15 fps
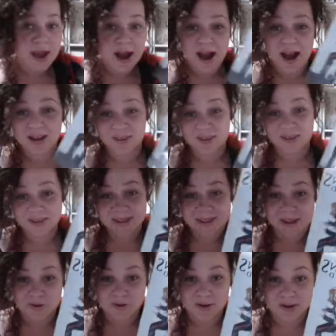I have every
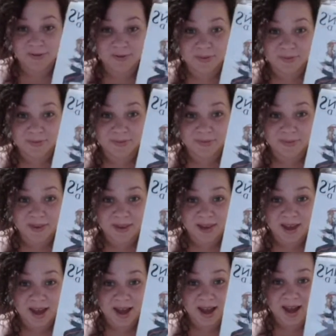single one of them.
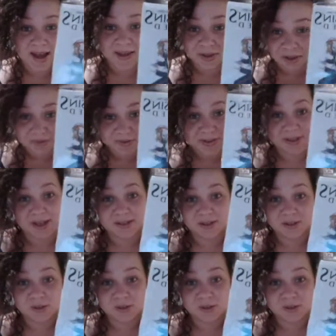I love Assassin's